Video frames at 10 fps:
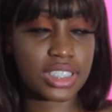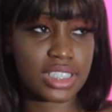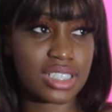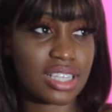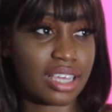
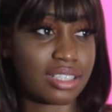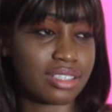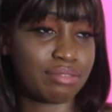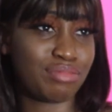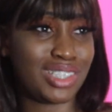Because it's like,
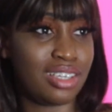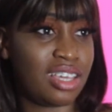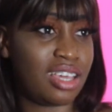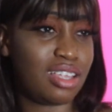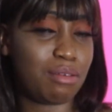
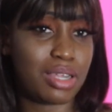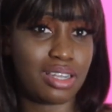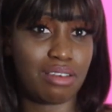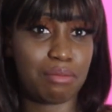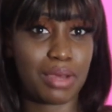nobody
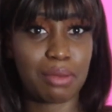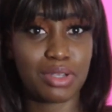never buy